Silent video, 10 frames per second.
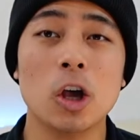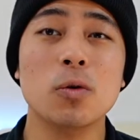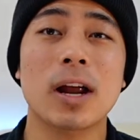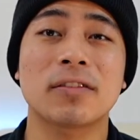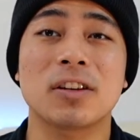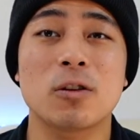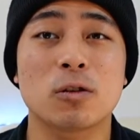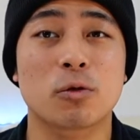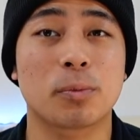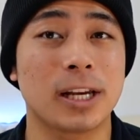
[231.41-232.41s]
All you would have to do
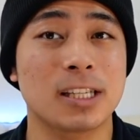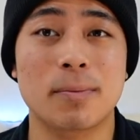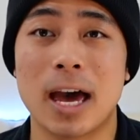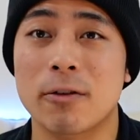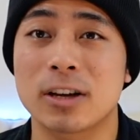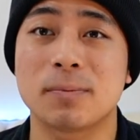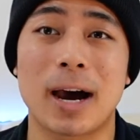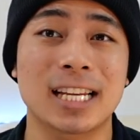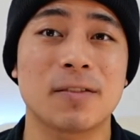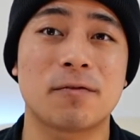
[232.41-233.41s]
is replace the batteries,
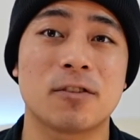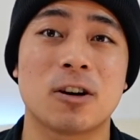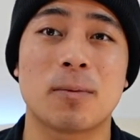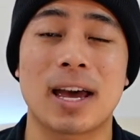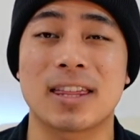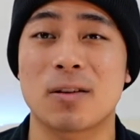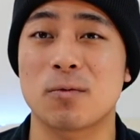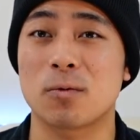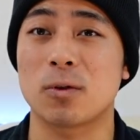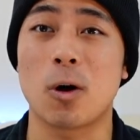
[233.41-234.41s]
buy some film, and
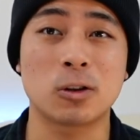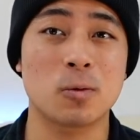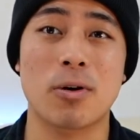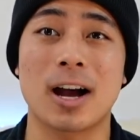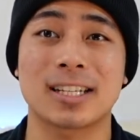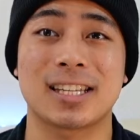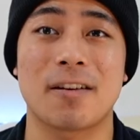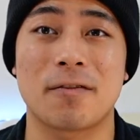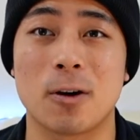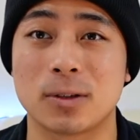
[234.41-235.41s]
then go to process
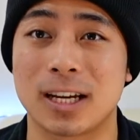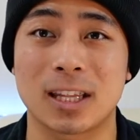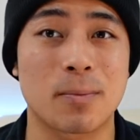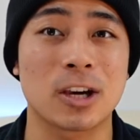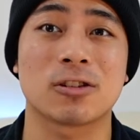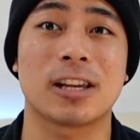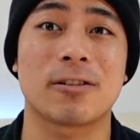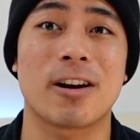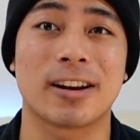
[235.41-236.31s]
that film to get the pictures later